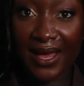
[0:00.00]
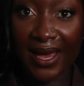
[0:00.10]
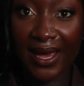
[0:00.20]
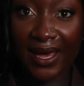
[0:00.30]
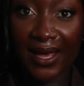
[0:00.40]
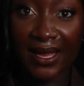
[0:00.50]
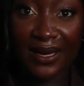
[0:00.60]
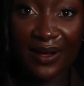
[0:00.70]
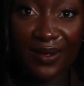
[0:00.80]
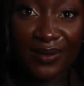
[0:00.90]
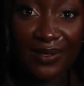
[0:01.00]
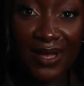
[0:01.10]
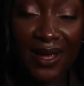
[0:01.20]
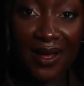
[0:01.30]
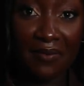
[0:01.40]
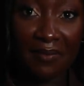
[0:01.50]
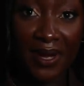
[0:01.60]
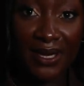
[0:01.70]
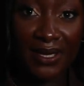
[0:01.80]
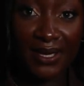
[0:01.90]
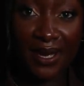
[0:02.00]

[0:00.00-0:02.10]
and also like unbutton